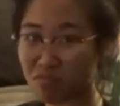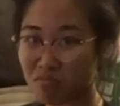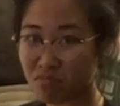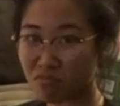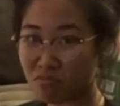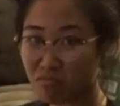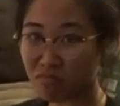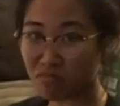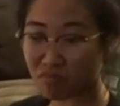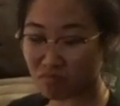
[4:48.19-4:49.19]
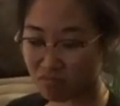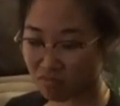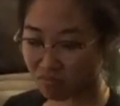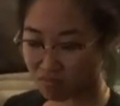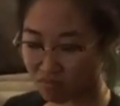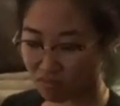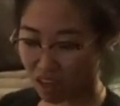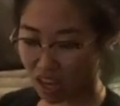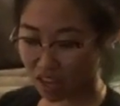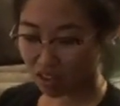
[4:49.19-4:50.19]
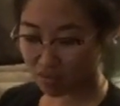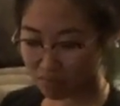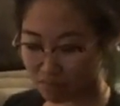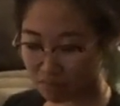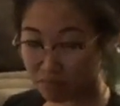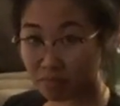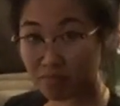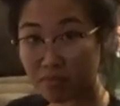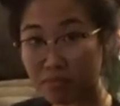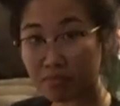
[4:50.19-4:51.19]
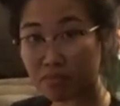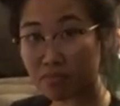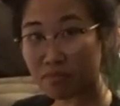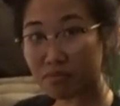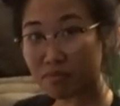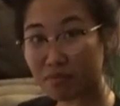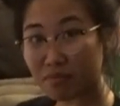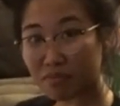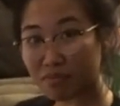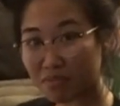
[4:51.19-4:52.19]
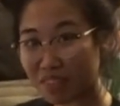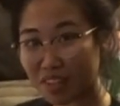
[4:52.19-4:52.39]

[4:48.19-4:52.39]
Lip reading: We're both tired. Someone's gonna give me a massage later.